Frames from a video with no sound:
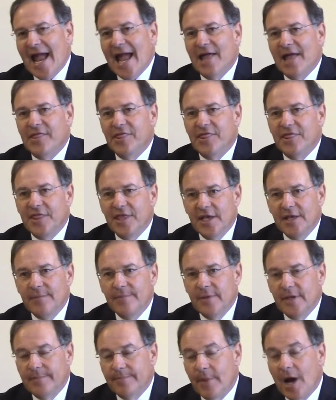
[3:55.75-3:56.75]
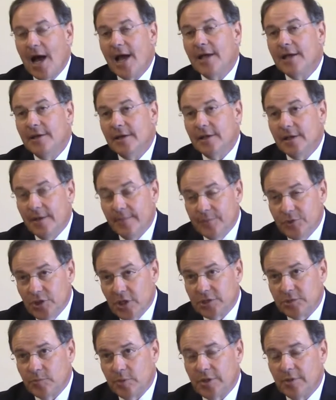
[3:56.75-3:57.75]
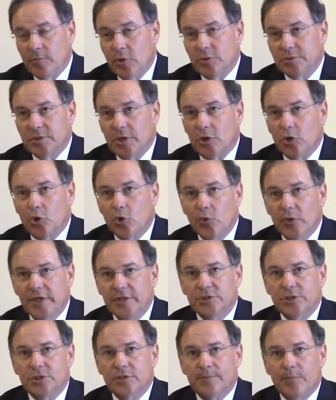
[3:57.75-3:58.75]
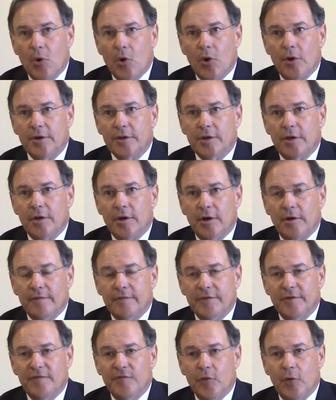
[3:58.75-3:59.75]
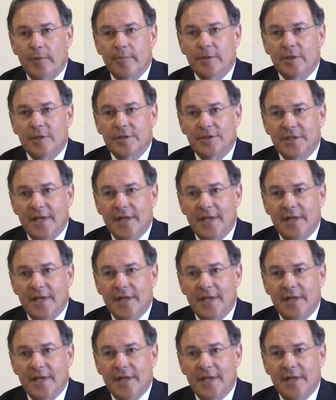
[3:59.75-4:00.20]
And the, in my judgment, the most egregious part of the formula